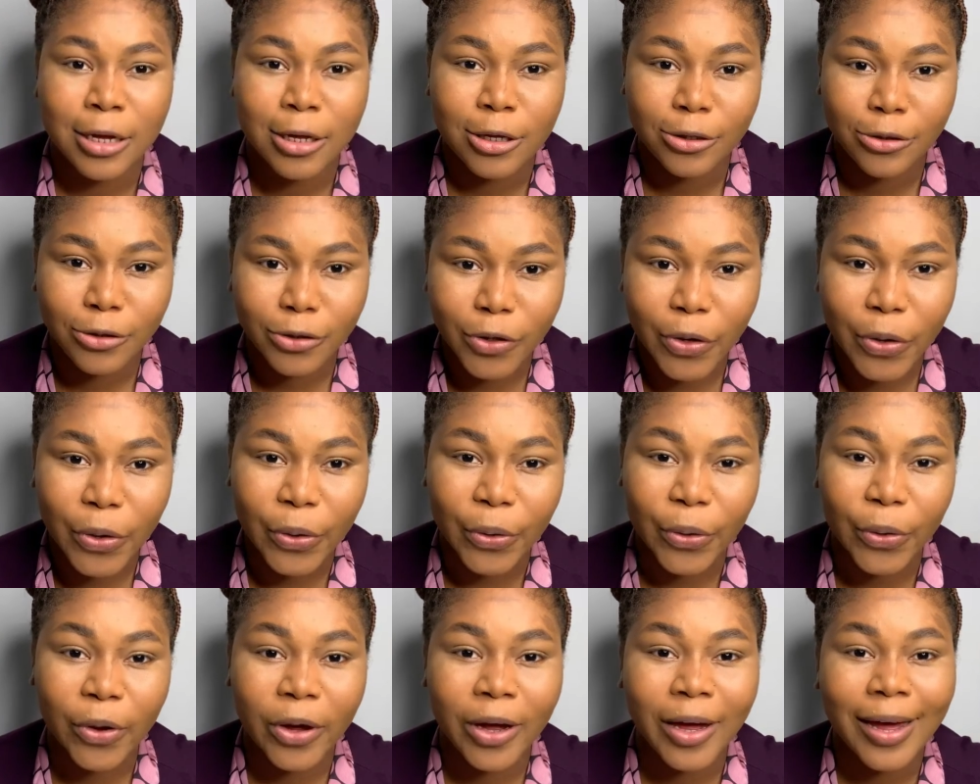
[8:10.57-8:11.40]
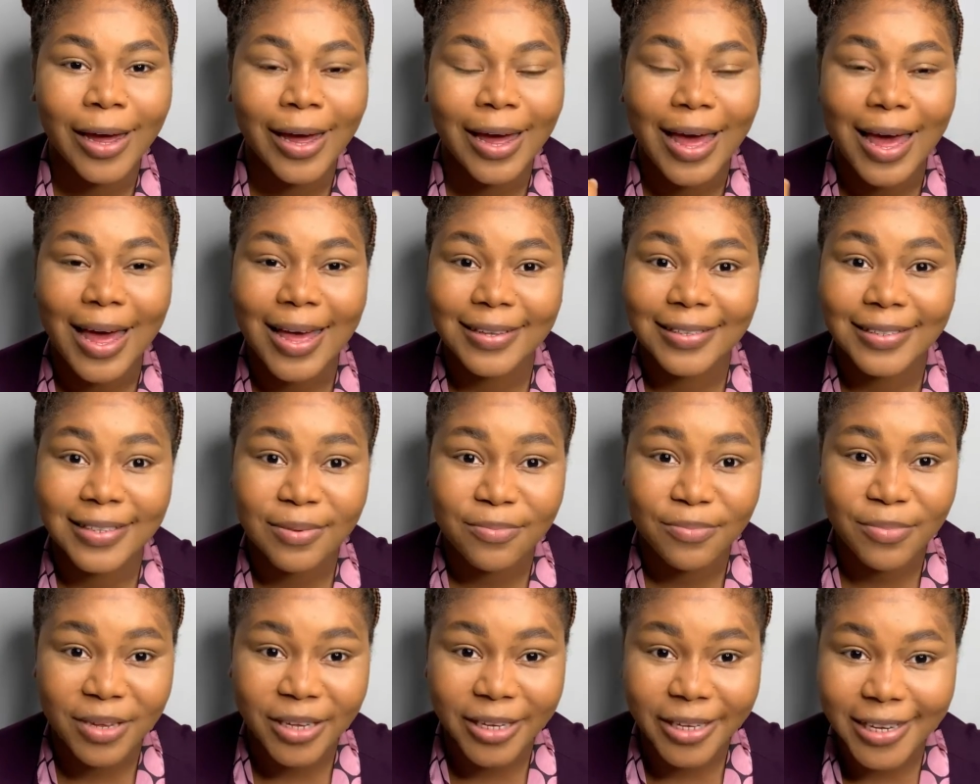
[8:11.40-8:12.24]
So as a
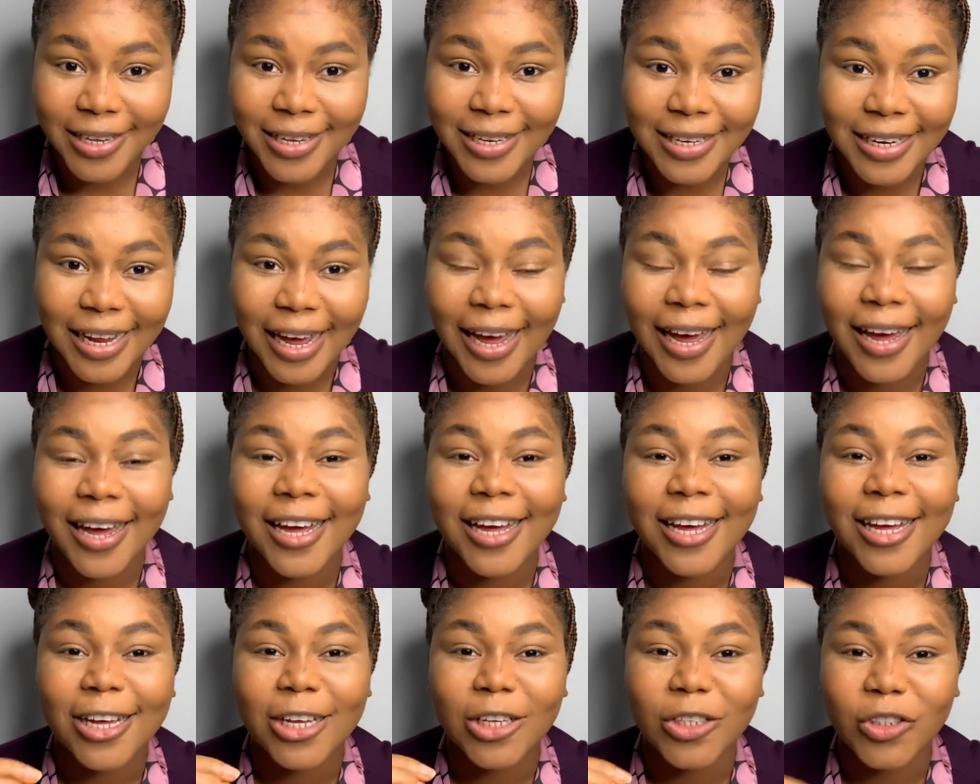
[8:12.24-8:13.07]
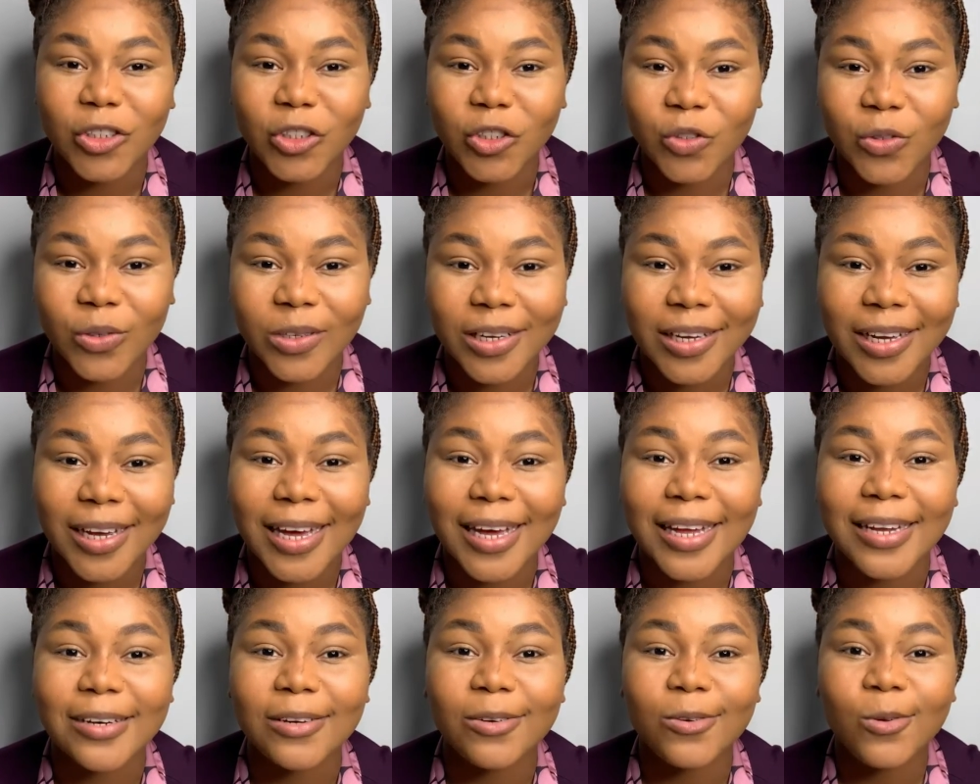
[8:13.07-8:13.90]
beginner, you
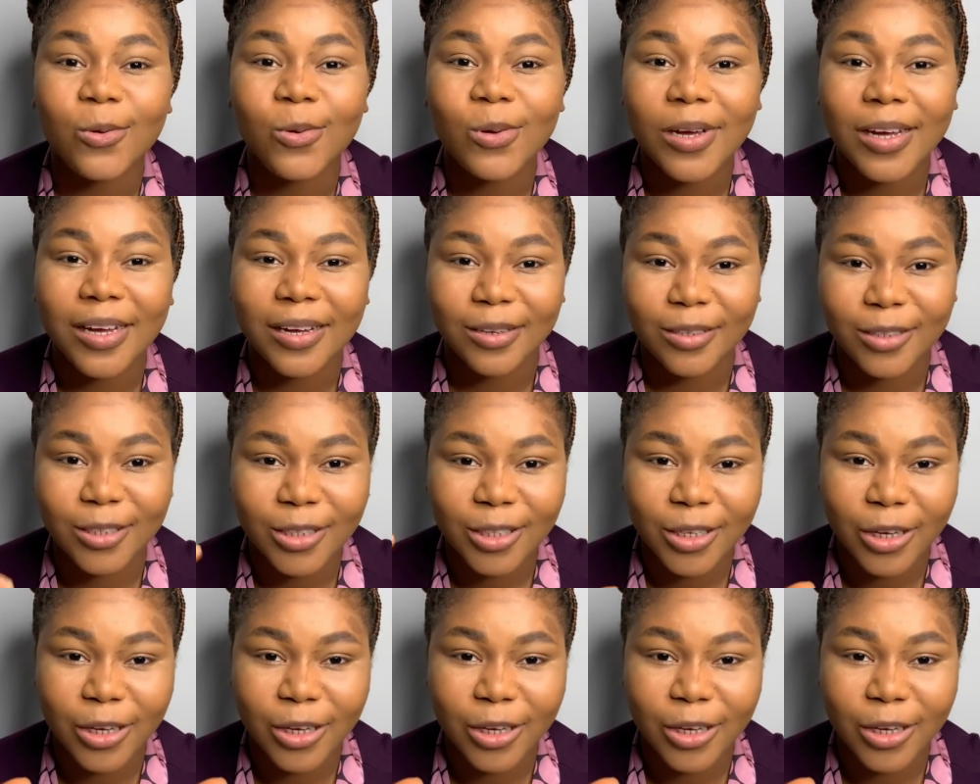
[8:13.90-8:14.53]
can look out